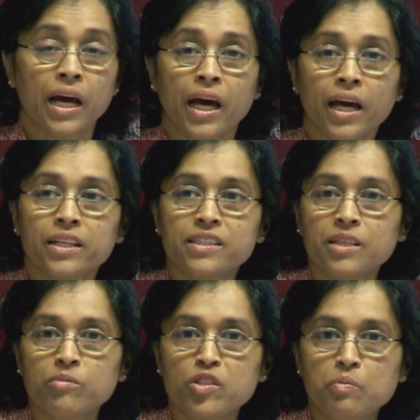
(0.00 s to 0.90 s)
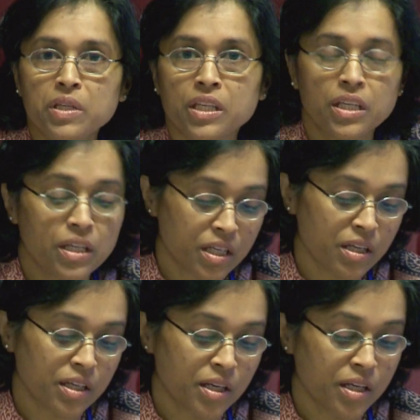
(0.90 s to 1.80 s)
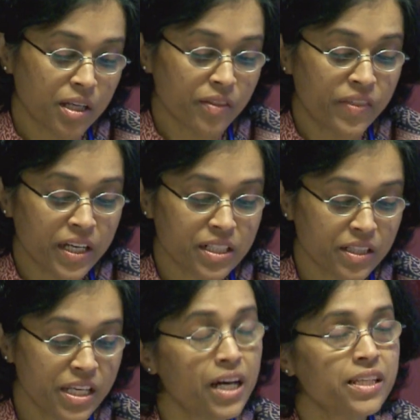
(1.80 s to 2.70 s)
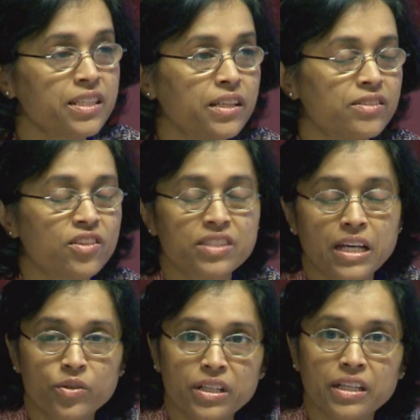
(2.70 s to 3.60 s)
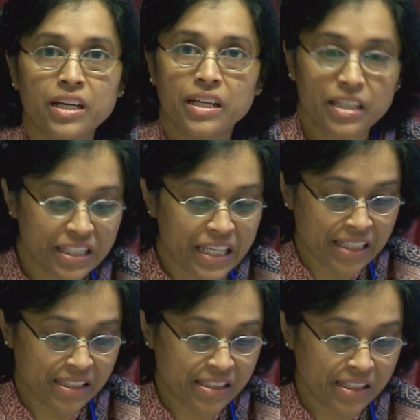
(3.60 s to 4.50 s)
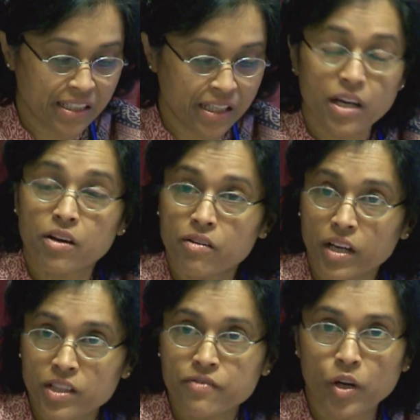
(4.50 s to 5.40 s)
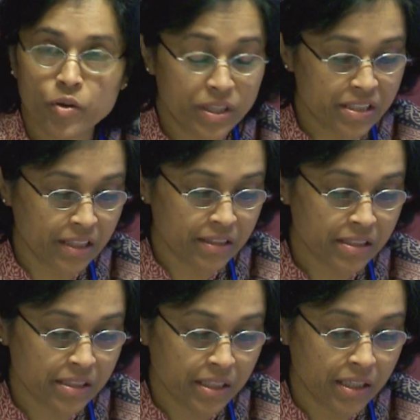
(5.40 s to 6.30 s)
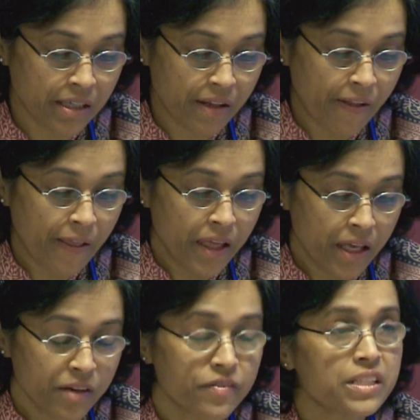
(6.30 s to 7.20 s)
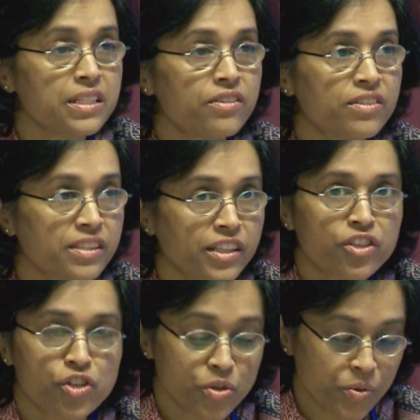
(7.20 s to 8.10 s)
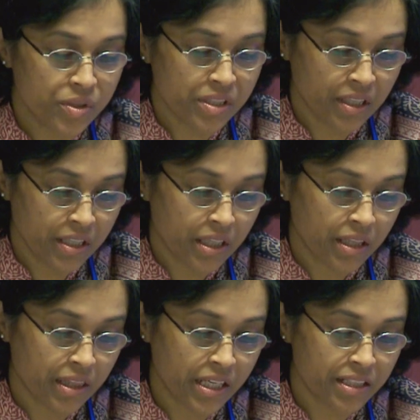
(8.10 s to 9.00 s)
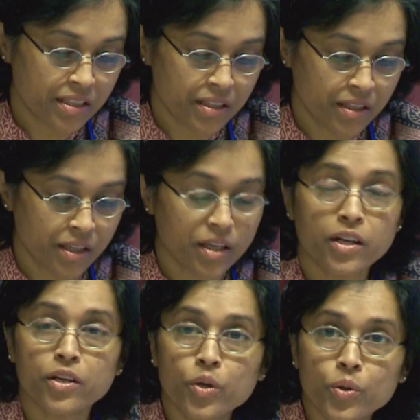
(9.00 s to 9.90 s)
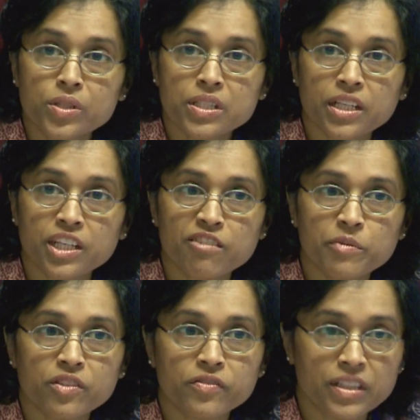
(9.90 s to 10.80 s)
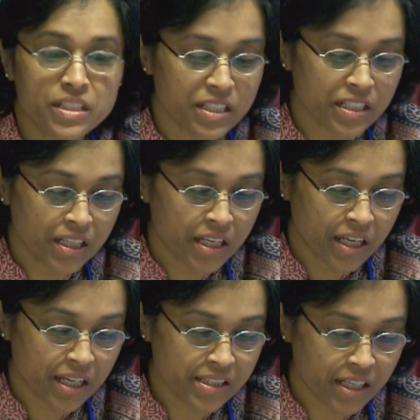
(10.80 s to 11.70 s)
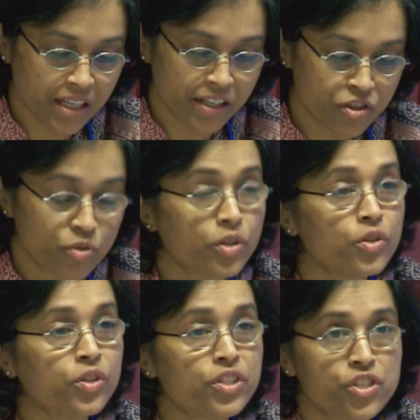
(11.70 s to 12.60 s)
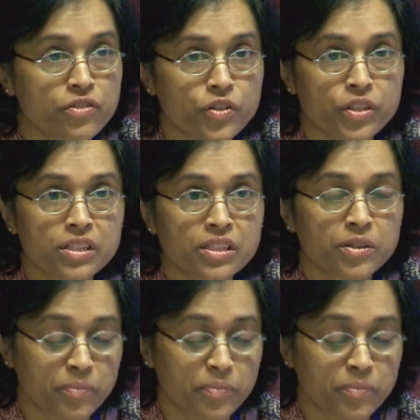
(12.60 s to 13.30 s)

And it seems to me that the answer is a resounding yes in the following sense. Firstly, research shows that no state government of India has the courage to ignore teacher voice.